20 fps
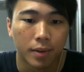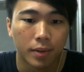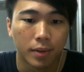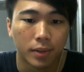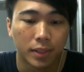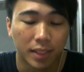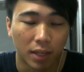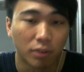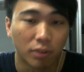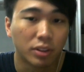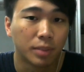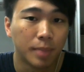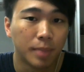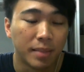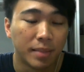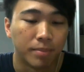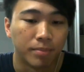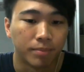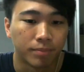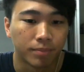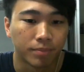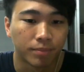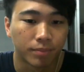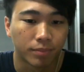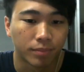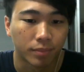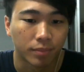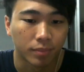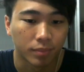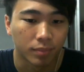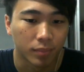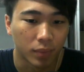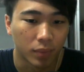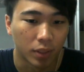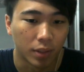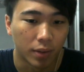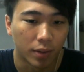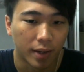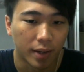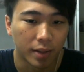self spin,
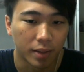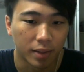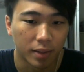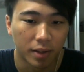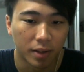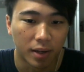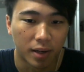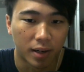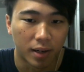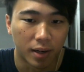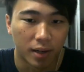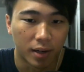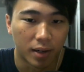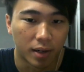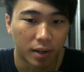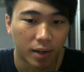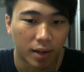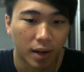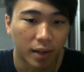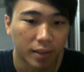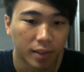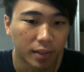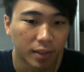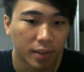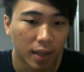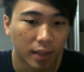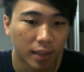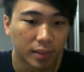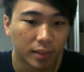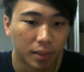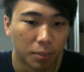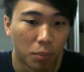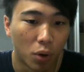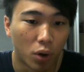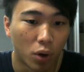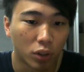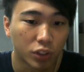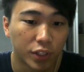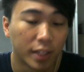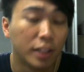right? I think that's the
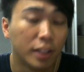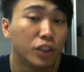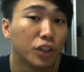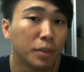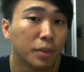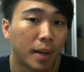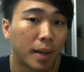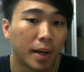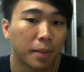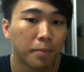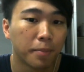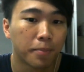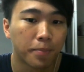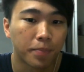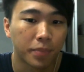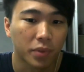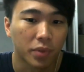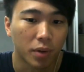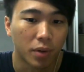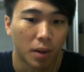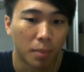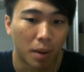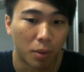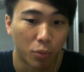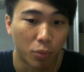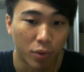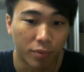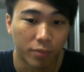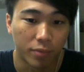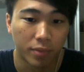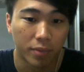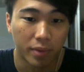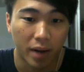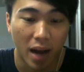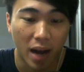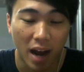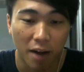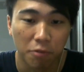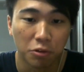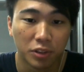more challenging part, right? But with
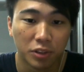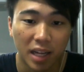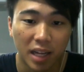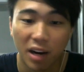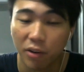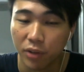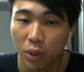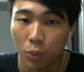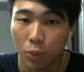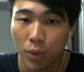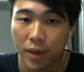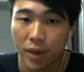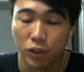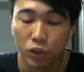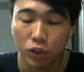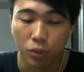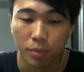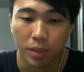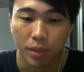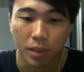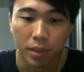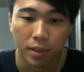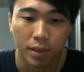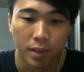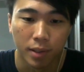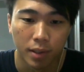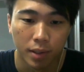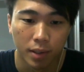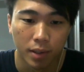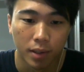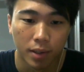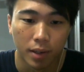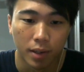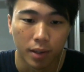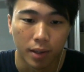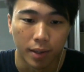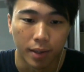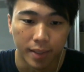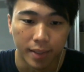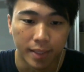hard runes out of the way, it should be
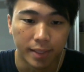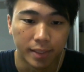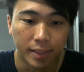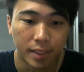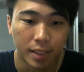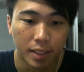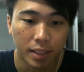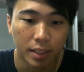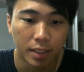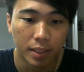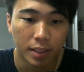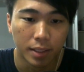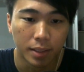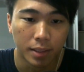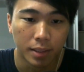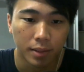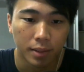an easy